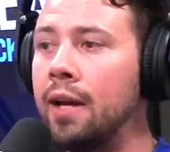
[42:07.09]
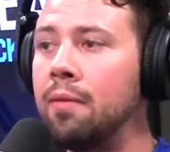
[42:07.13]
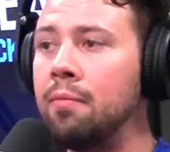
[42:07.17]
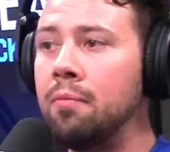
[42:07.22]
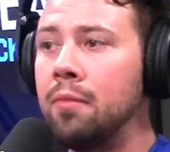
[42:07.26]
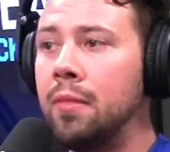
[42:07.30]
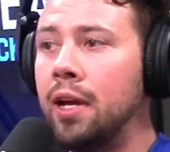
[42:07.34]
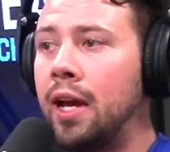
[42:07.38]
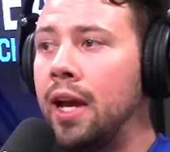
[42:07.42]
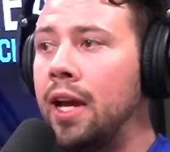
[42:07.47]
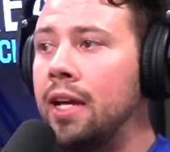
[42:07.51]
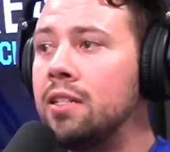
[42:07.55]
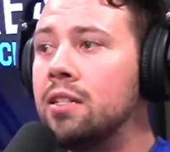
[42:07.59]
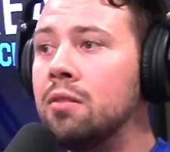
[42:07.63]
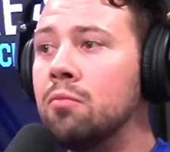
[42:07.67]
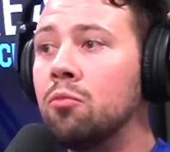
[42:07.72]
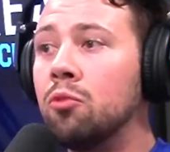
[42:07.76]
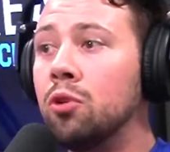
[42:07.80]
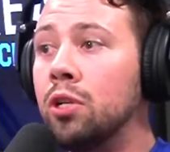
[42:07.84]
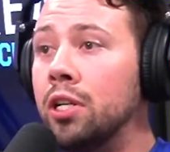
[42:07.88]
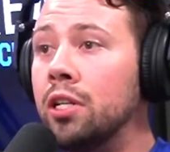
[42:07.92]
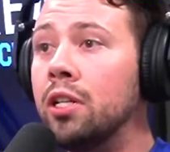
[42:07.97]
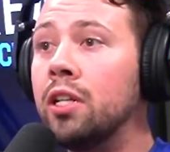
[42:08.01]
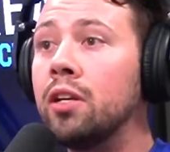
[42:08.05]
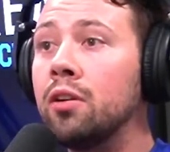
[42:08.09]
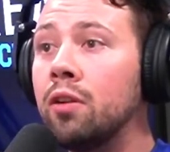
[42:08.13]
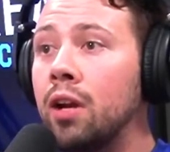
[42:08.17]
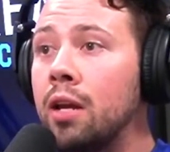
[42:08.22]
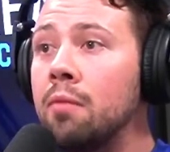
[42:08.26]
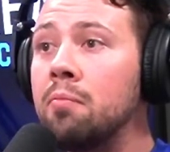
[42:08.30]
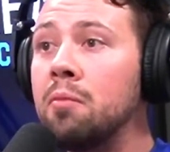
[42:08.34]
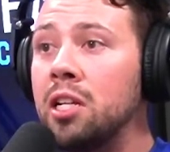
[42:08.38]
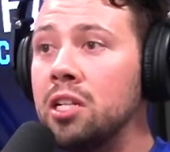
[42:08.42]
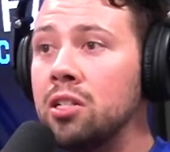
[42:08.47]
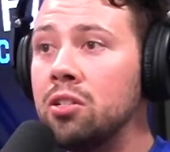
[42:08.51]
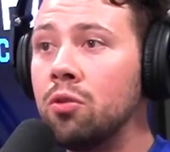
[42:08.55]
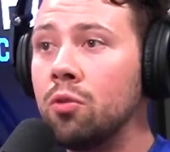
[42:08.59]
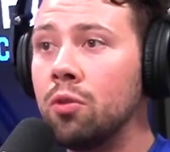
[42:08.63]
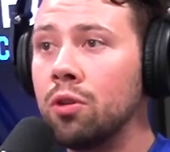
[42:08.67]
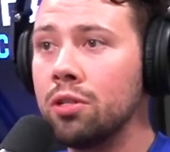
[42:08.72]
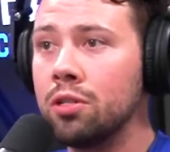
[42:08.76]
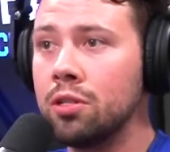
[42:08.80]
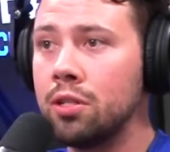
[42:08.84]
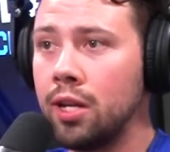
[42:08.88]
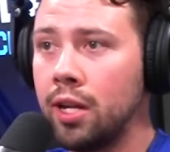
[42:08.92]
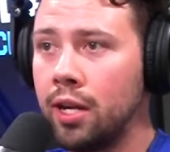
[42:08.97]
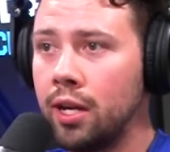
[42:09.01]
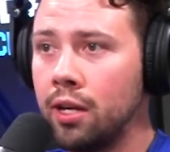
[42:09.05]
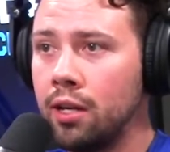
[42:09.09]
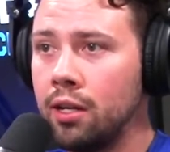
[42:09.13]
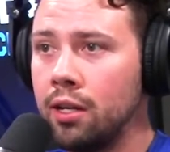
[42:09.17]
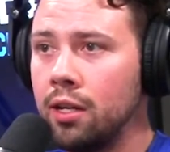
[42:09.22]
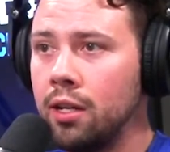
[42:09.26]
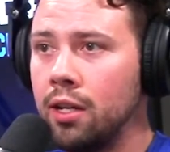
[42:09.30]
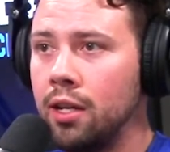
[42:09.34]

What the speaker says: Had some really great mentors there,